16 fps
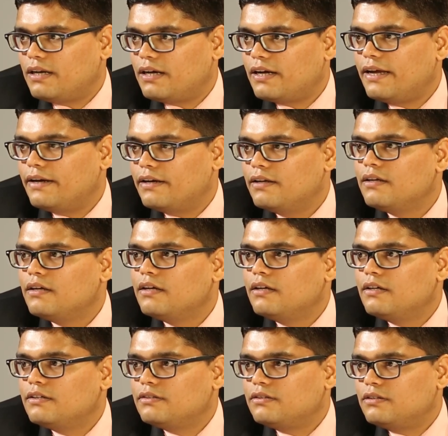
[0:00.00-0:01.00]
But again,
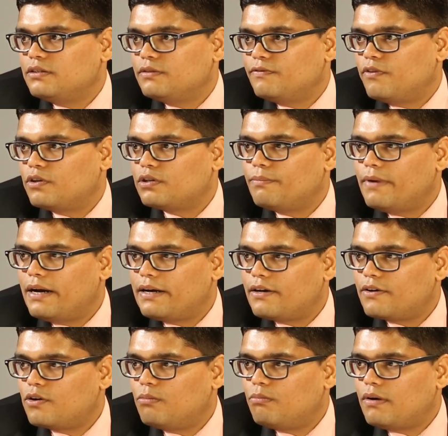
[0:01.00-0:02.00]
for the
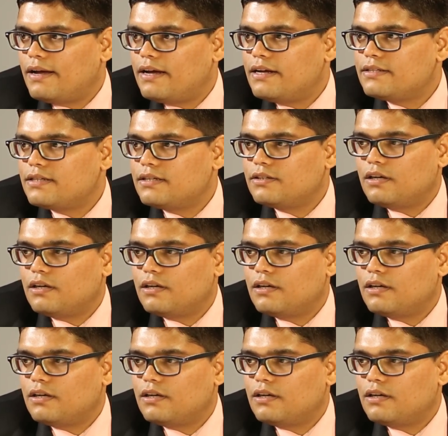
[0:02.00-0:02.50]
better compliance